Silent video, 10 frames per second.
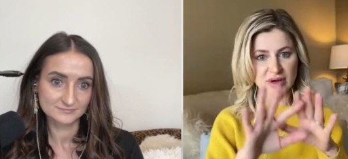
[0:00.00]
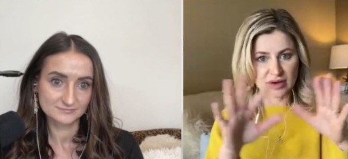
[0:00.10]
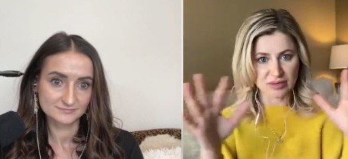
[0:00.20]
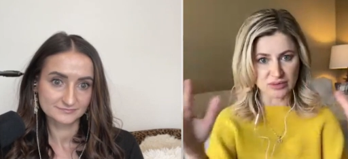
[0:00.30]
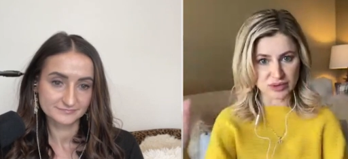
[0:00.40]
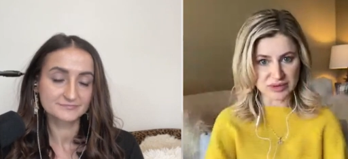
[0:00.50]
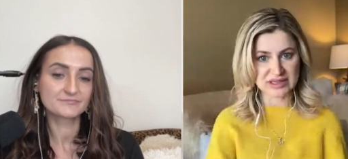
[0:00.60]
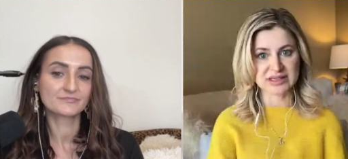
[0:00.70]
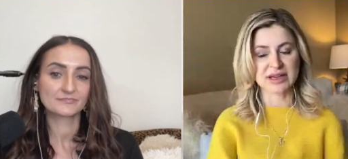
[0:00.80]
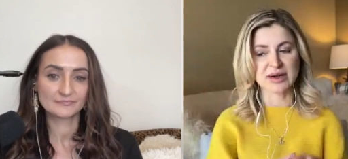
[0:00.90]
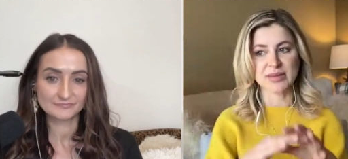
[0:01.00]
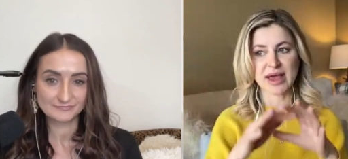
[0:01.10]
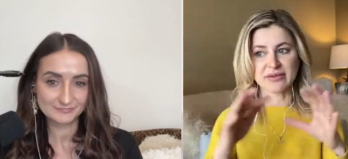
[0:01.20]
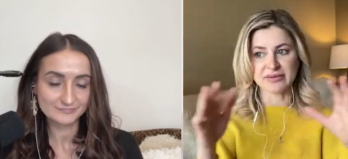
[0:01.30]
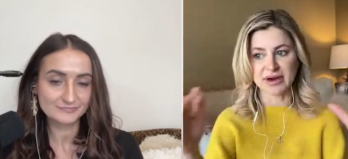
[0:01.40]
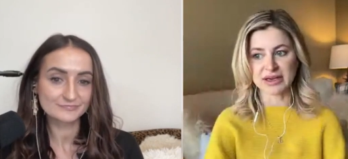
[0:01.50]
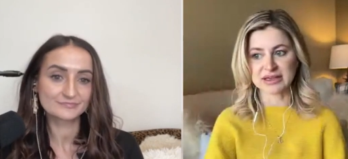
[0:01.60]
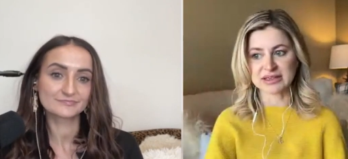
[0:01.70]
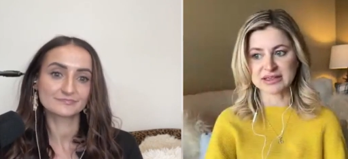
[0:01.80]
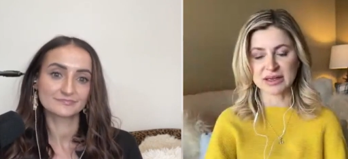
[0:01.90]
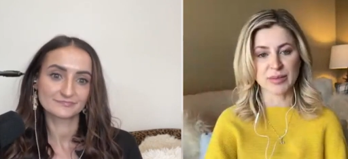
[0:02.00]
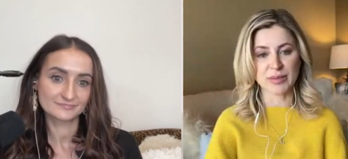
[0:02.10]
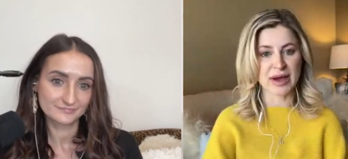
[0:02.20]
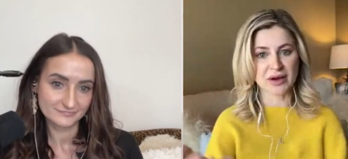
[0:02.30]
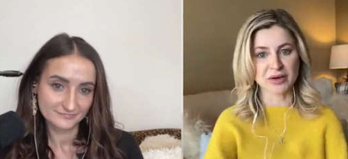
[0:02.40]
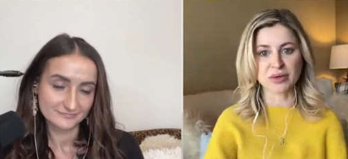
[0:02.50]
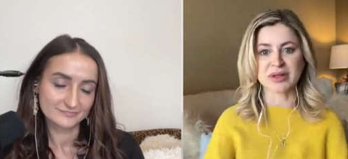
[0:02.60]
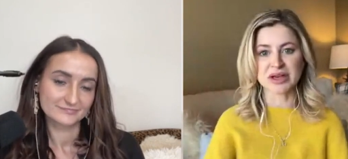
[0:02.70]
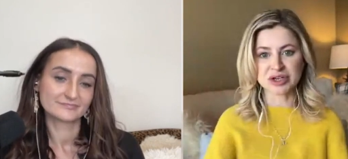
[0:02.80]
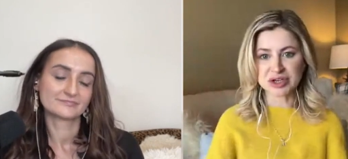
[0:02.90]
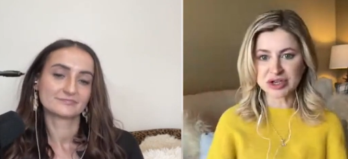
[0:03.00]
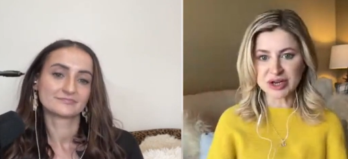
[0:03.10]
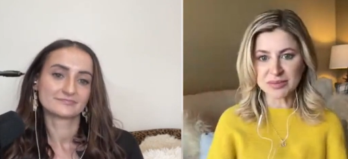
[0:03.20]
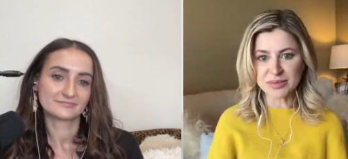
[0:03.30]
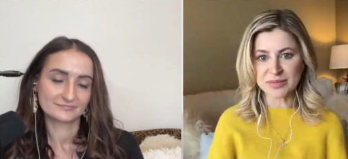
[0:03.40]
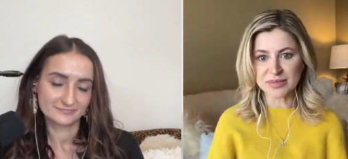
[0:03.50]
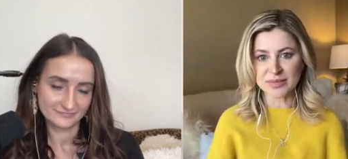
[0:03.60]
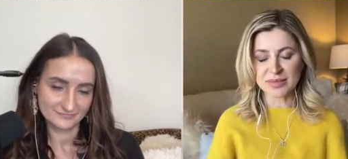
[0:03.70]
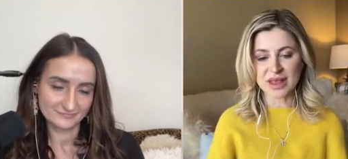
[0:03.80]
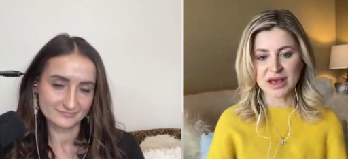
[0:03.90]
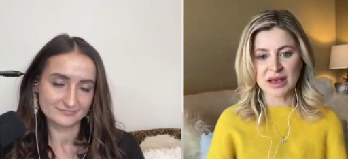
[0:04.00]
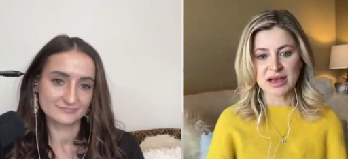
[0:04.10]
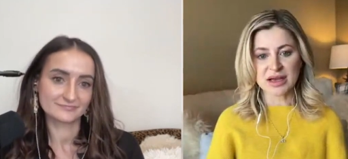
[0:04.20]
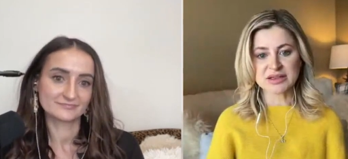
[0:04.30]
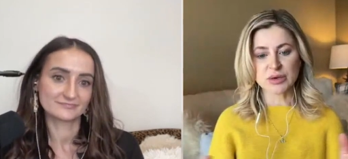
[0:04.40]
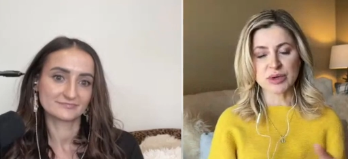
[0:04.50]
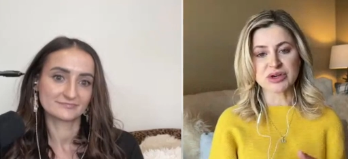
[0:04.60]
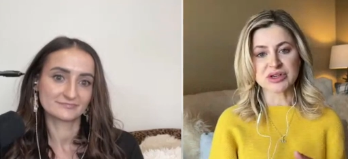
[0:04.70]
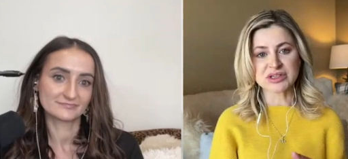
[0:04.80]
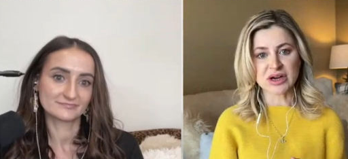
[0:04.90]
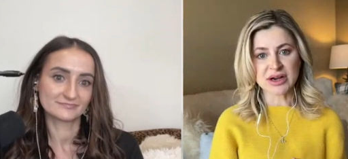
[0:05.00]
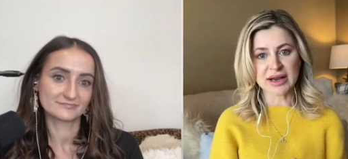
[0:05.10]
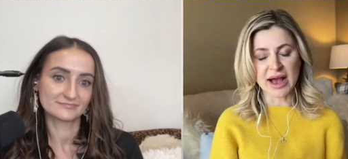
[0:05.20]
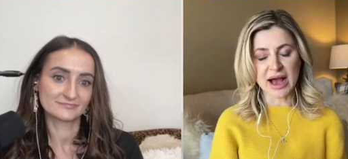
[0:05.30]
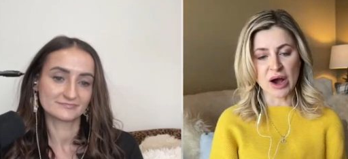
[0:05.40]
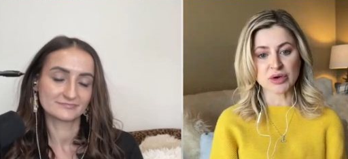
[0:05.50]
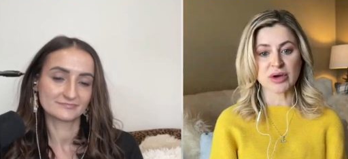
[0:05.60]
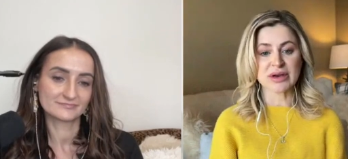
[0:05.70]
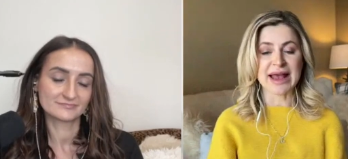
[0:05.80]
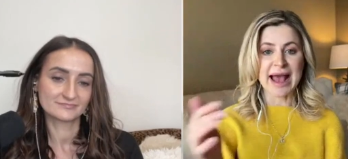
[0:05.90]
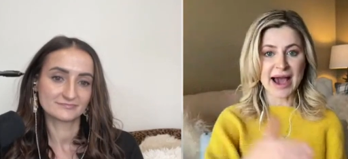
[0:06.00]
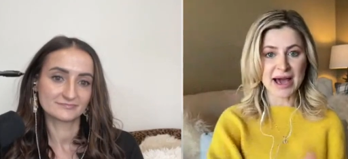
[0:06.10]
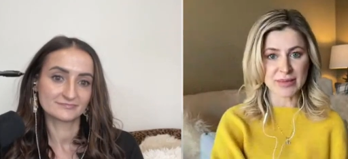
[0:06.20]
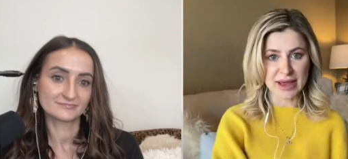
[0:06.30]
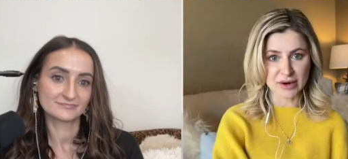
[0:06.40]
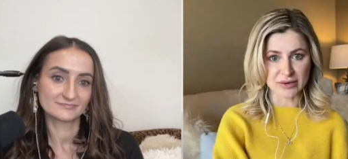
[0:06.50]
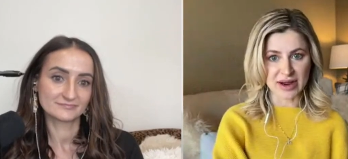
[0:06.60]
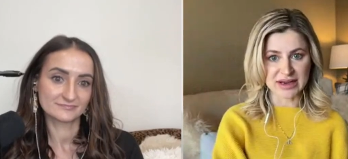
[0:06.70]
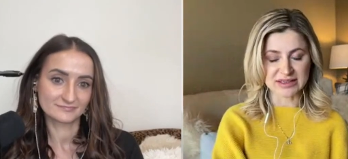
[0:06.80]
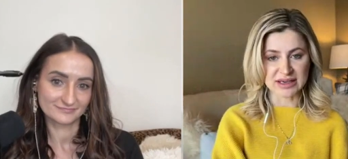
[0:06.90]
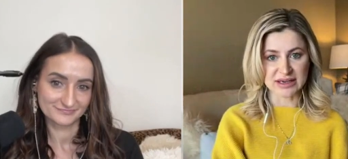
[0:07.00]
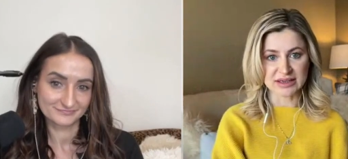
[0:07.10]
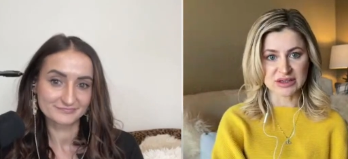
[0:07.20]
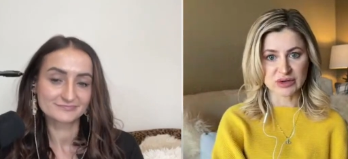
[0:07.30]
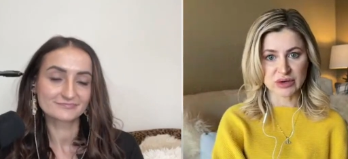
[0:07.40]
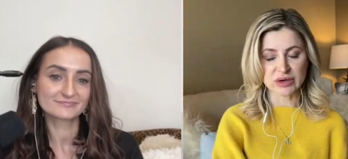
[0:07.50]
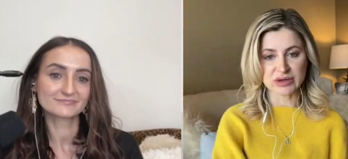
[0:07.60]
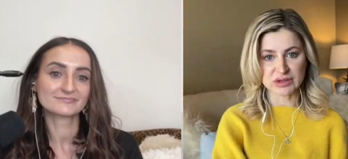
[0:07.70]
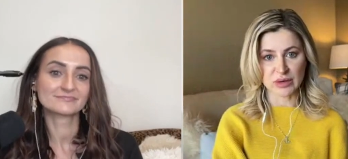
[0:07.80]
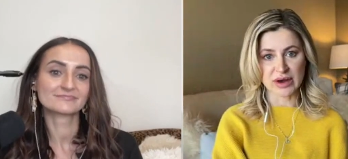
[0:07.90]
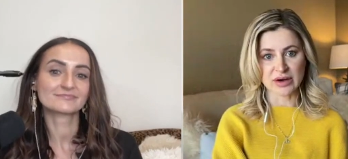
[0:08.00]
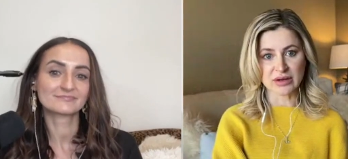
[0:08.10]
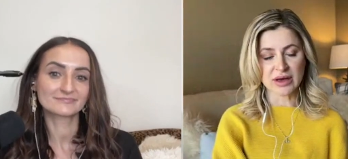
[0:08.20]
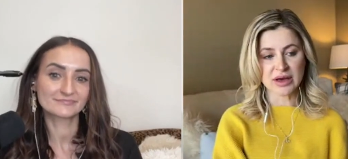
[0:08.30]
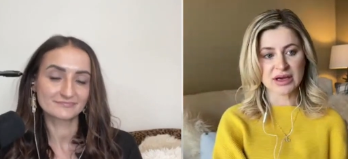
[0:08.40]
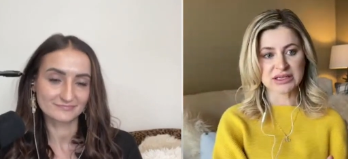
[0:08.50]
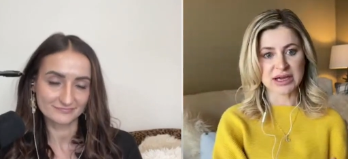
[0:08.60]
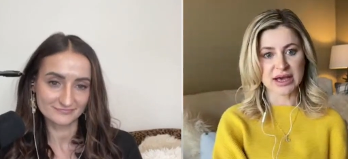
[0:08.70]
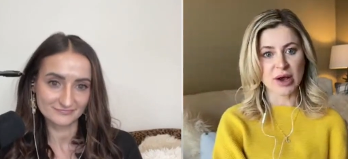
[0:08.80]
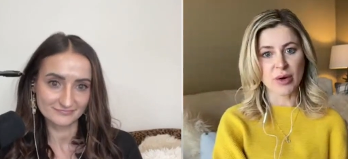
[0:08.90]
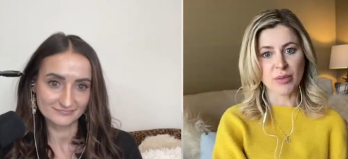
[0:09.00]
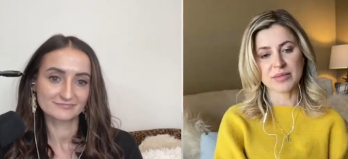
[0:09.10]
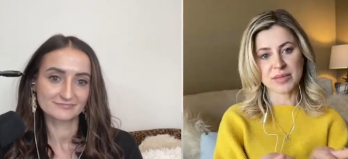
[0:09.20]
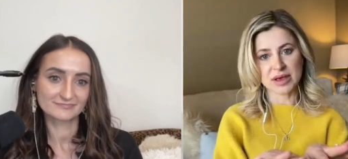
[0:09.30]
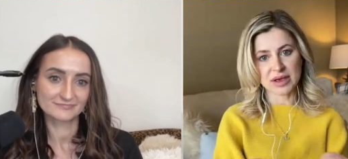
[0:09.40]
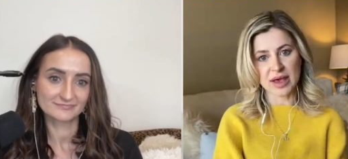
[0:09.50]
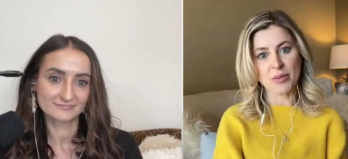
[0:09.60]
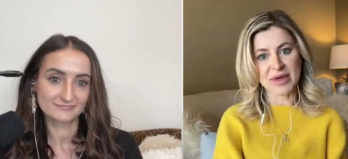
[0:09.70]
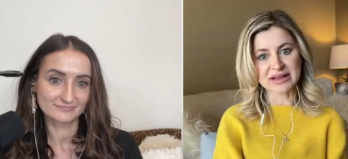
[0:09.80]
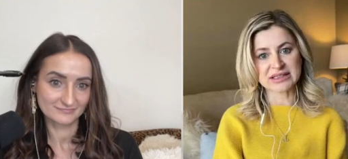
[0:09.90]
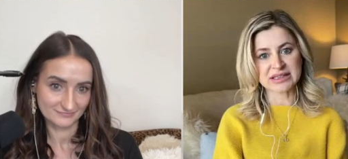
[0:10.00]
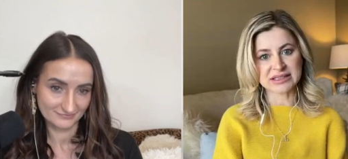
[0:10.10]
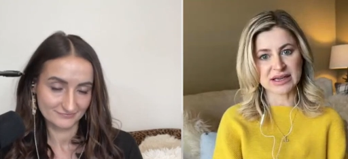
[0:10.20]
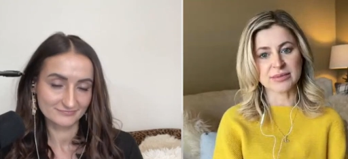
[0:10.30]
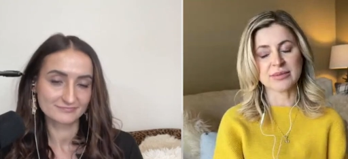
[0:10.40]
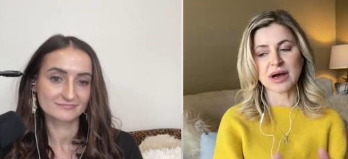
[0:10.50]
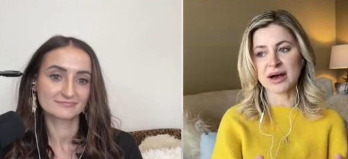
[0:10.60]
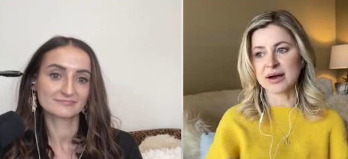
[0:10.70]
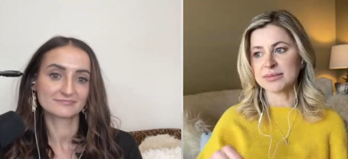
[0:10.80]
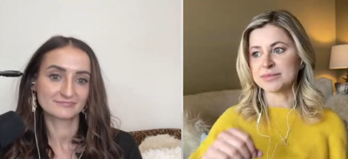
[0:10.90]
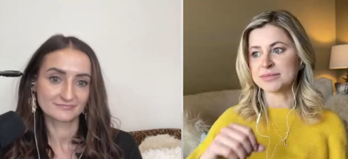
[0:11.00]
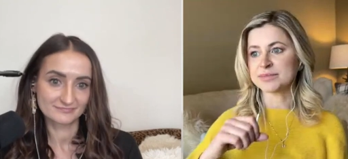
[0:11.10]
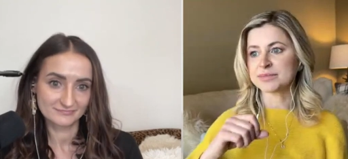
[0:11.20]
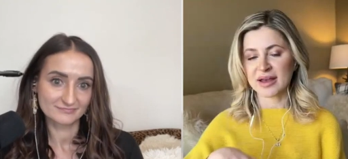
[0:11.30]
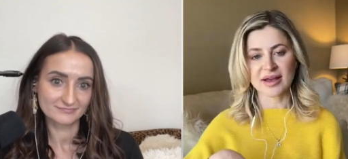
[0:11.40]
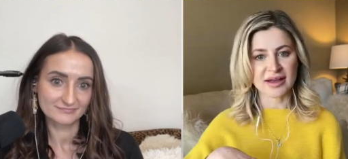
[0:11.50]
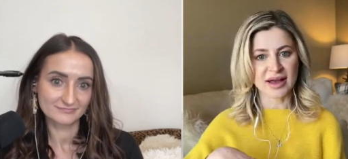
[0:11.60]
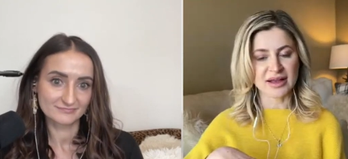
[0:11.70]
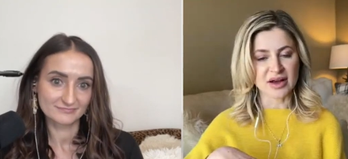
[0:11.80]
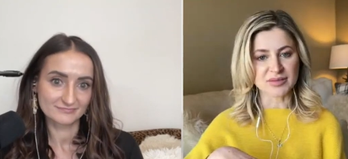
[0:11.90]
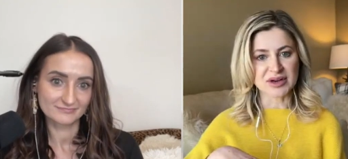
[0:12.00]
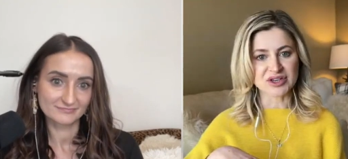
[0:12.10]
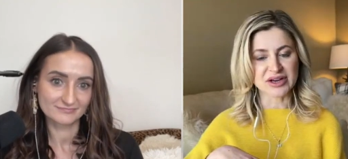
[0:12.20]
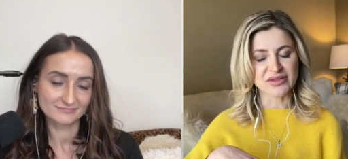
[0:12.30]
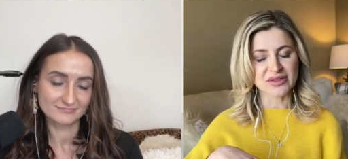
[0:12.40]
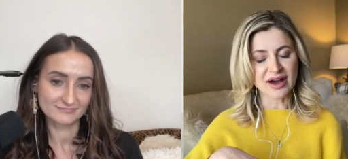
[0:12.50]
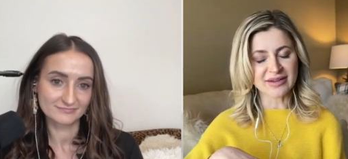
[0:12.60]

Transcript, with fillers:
Speaker 1: root system and fungus symbiotic relationship. Mm -hmm. And so when you're starting out, you can add mycorrhiza to your soil to mm -hmm. help help that system. Um, I lost my train of thought,